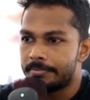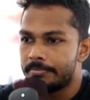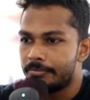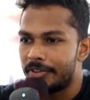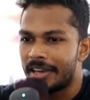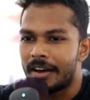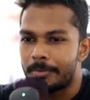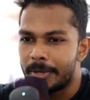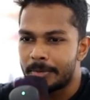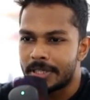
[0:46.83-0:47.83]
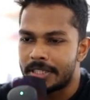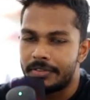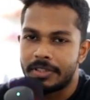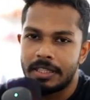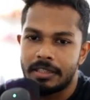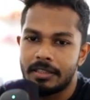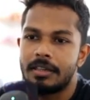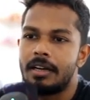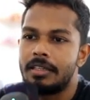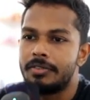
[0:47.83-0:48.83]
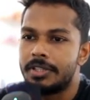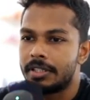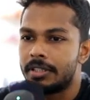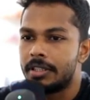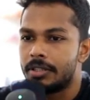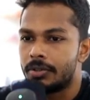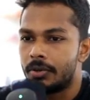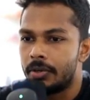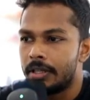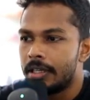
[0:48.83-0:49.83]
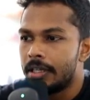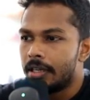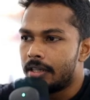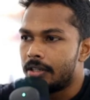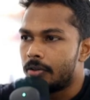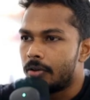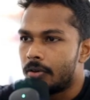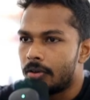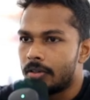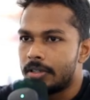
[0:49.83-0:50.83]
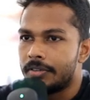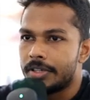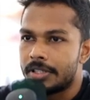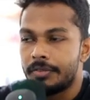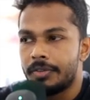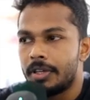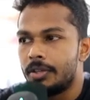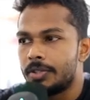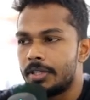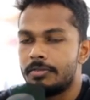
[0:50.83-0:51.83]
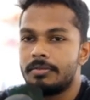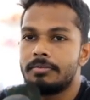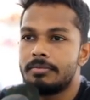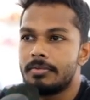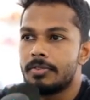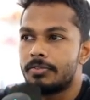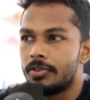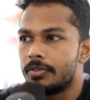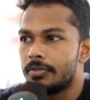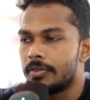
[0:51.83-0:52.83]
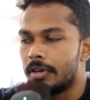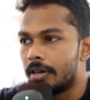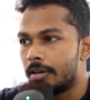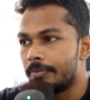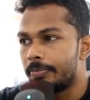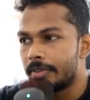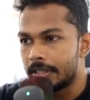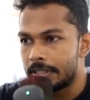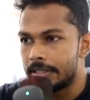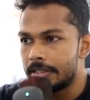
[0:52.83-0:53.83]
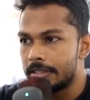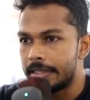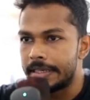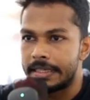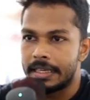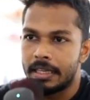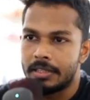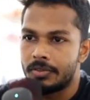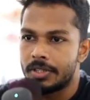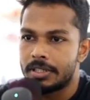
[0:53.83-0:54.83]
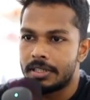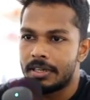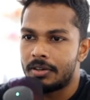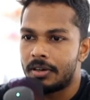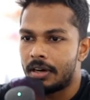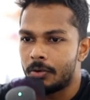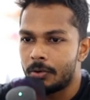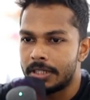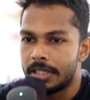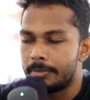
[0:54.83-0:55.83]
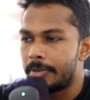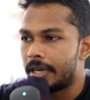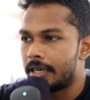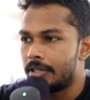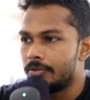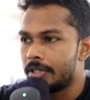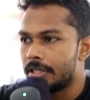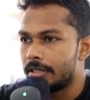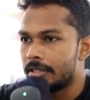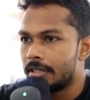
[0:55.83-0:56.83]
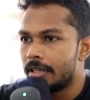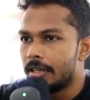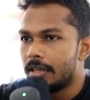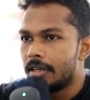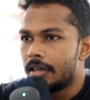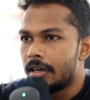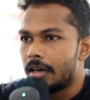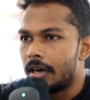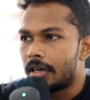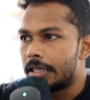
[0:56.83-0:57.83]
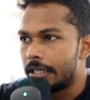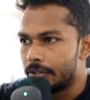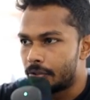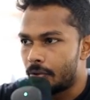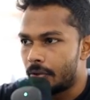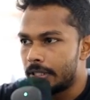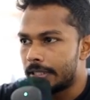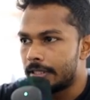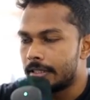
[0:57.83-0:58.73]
We have pretty much everything under version control. You know, the version we are using for the JDTLS version and all the other package versions are controlled.